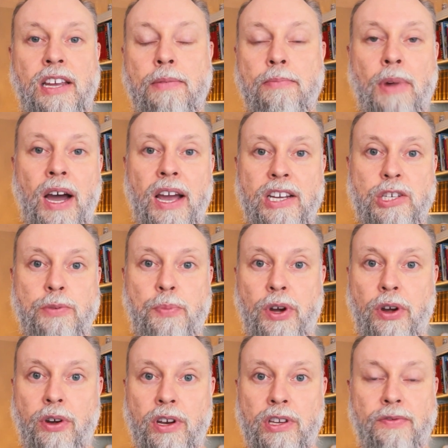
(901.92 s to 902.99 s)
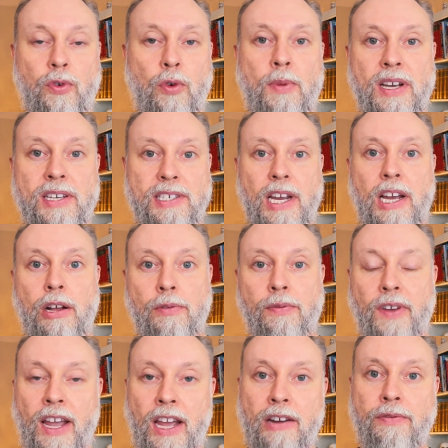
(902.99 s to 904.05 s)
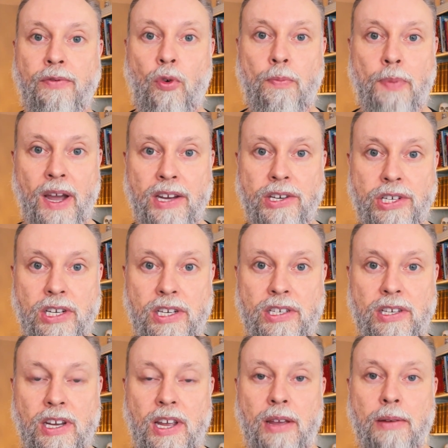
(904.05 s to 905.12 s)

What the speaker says: my experience for myself and for patients,